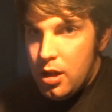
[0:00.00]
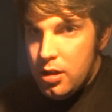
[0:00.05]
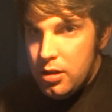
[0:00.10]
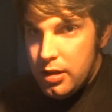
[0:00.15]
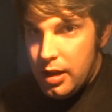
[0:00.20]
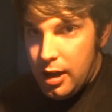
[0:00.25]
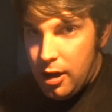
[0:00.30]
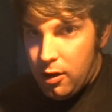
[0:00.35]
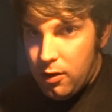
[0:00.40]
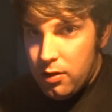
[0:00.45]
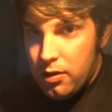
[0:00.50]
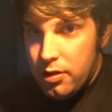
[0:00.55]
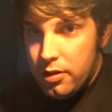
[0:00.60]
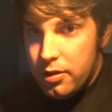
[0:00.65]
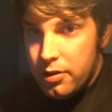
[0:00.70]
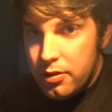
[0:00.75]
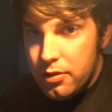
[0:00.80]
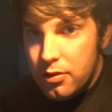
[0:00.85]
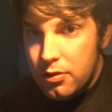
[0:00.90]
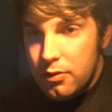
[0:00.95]
Now,
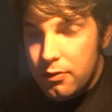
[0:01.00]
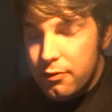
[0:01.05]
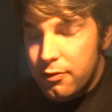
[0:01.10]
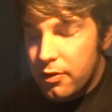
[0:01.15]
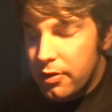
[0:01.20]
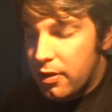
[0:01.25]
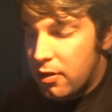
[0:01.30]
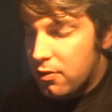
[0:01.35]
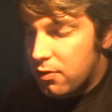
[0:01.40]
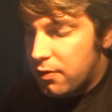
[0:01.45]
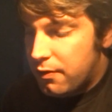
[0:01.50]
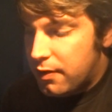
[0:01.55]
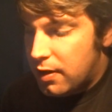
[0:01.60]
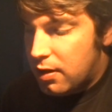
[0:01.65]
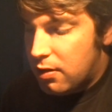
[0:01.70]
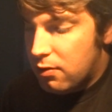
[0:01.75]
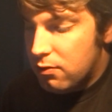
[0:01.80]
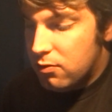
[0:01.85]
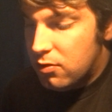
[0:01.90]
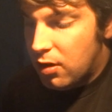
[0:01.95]
for those of you
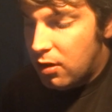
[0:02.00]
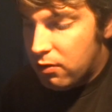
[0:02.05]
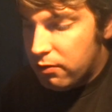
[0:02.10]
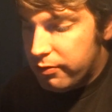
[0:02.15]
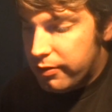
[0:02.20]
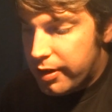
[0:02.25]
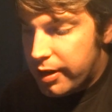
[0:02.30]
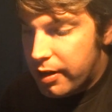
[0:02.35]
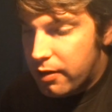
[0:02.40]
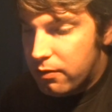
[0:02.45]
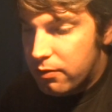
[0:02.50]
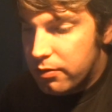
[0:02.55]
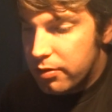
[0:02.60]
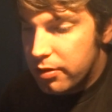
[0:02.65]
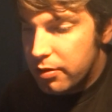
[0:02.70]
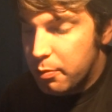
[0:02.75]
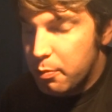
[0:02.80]
who don't know,